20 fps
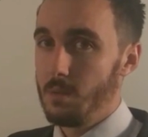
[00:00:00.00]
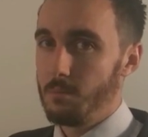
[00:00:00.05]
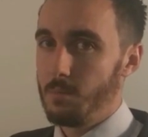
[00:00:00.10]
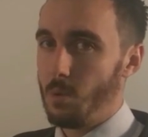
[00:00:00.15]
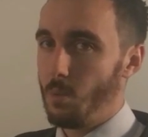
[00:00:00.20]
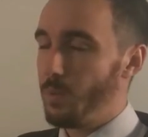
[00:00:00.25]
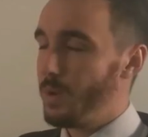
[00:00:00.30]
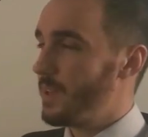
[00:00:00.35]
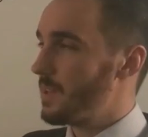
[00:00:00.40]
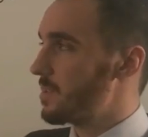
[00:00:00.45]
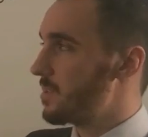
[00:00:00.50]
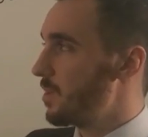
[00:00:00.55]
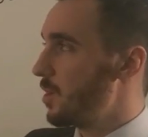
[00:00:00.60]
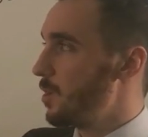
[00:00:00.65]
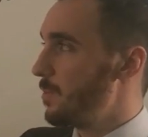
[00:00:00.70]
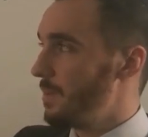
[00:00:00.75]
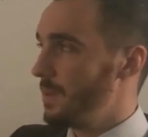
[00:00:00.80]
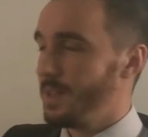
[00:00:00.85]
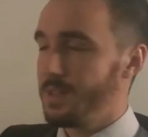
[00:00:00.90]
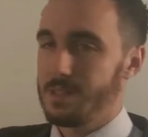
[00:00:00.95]
but we
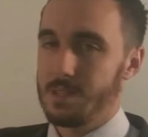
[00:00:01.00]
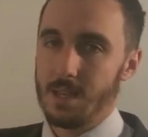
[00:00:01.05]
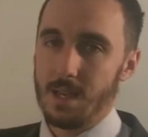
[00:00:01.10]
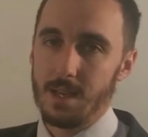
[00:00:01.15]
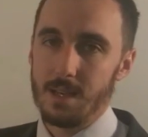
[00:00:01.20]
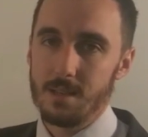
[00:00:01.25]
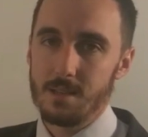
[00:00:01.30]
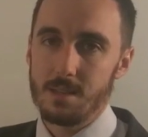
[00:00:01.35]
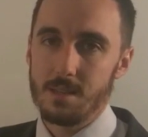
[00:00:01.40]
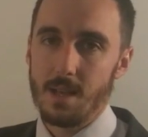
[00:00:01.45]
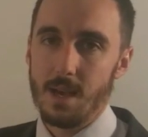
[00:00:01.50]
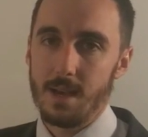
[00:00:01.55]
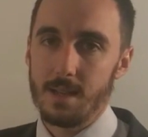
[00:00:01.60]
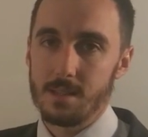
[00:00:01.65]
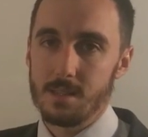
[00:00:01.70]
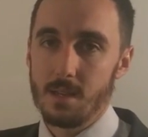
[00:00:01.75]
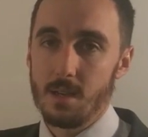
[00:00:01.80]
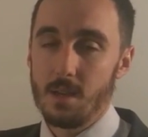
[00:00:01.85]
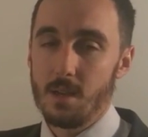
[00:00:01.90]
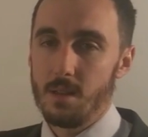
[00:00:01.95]
assume in this case
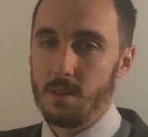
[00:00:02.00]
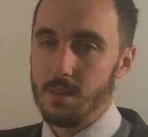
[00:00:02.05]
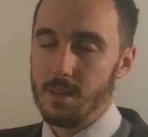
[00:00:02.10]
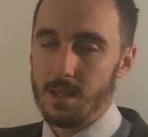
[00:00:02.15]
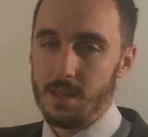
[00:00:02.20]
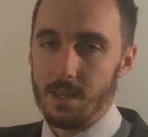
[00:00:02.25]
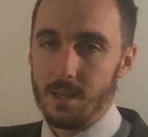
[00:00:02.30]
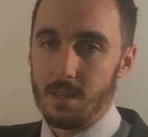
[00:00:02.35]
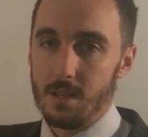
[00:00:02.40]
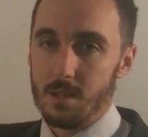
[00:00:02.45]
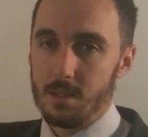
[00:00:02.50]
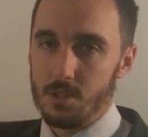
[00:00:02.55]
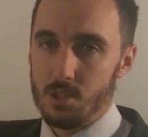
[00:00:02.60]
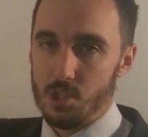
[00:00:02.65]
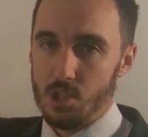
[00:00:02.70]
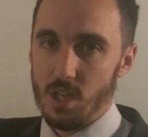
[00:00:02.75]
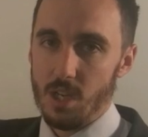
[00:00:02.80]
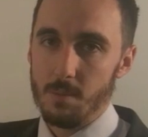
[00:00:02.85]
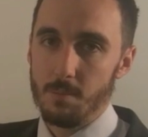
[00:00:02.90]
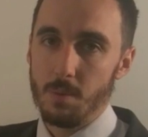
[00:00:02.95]
that the
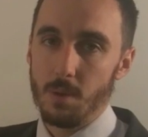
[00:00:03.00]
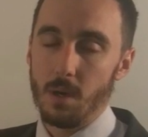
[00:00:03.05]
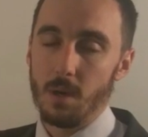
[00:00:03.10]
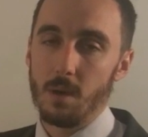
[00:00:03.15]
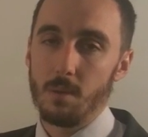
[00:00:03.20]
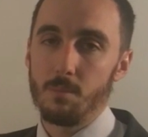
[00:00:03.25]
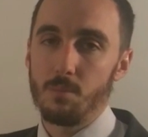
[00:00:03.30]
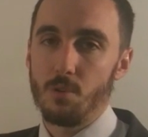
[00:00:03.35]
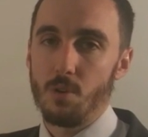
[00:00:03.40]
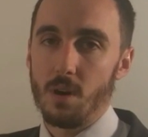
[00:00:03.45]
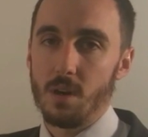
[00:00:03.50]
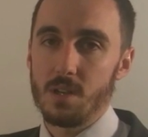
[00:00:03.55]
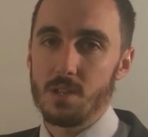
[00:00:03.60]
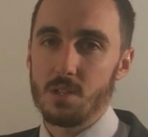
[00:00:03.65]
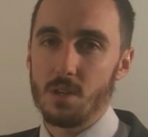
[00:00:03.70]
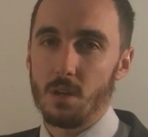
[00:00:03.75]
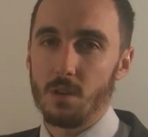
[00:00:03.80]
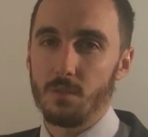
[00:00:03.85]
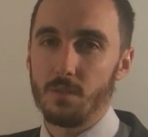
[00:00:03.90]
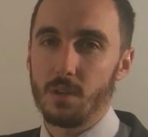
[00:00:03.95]
cheaper
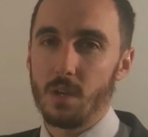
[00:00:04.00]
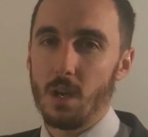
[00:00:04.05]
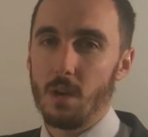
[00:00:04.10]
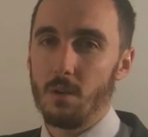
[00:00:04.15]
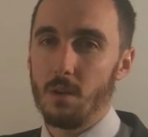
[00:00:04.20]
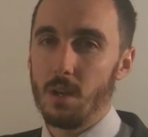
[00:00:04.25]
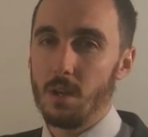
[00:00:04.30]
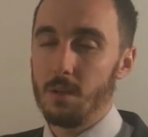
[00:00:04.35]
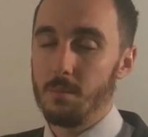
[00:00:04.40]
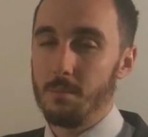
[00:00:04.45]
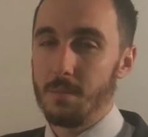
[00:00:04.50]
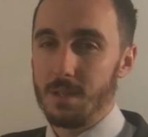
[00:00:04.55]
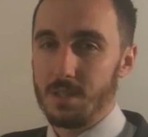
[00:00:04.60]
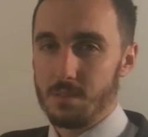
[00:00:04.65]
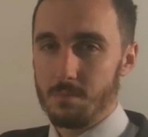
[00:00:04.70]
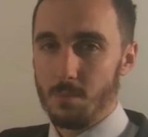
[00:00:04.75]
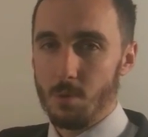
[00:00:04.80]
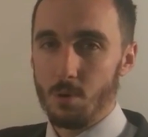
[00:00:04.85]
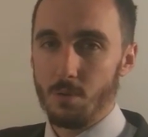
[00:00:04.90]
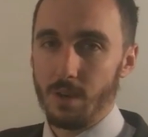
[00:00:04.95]
price of cola
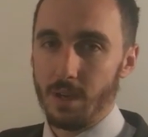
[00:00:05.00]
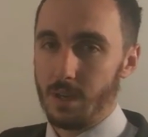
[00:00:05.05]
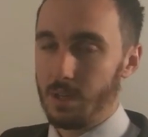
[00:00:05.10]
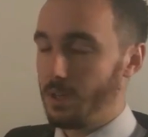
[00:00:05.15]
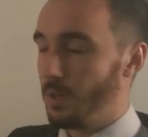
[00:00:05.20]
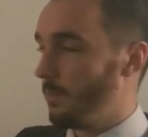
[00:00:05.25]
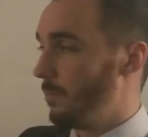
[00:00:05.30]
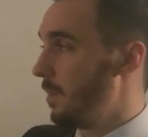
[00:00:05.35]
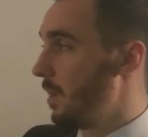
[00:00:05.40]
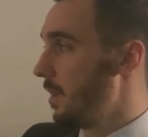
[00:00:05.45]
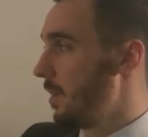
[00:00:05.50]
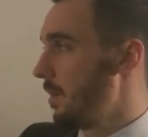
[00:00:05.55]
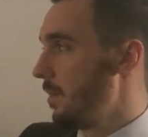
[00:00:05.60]
means more income,